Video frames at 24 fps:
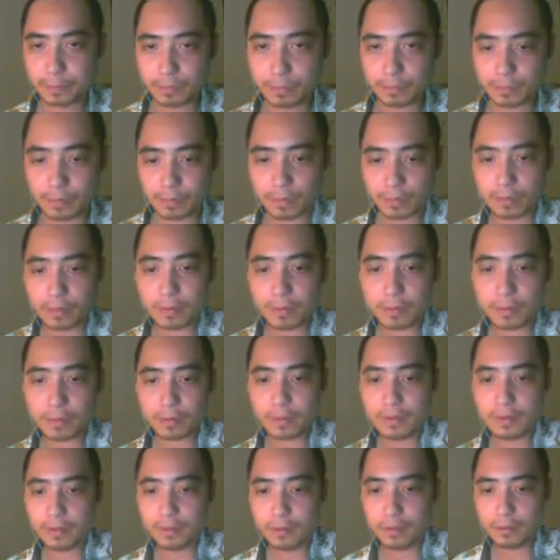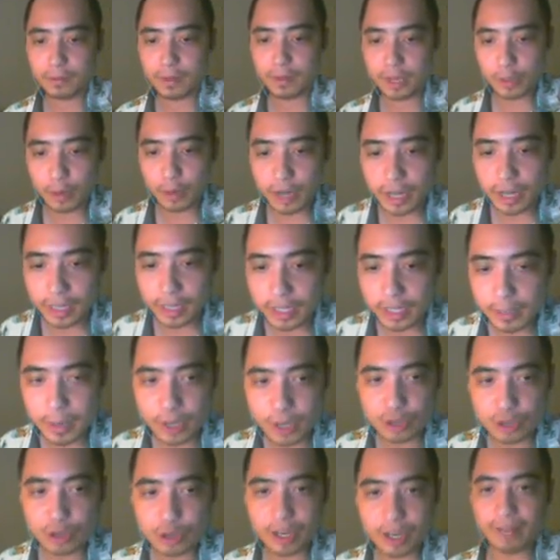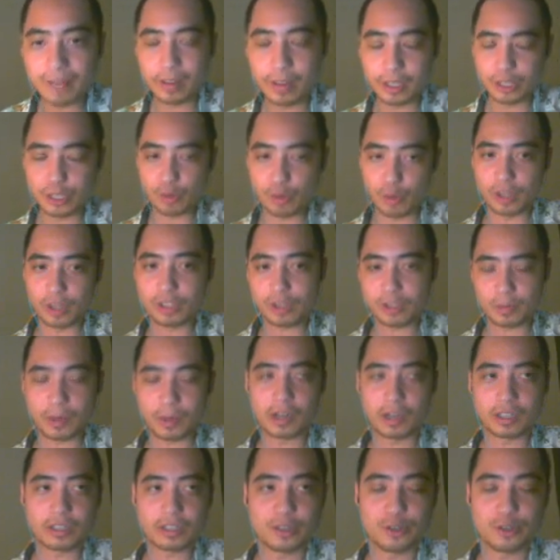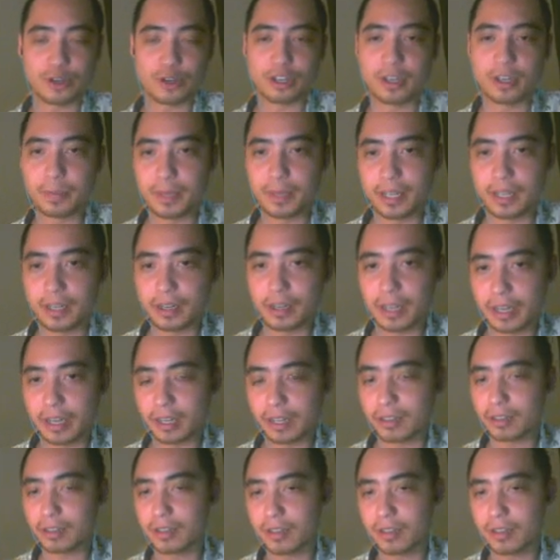And you want to at least make sure you have at least one Sparks, because you're going to be like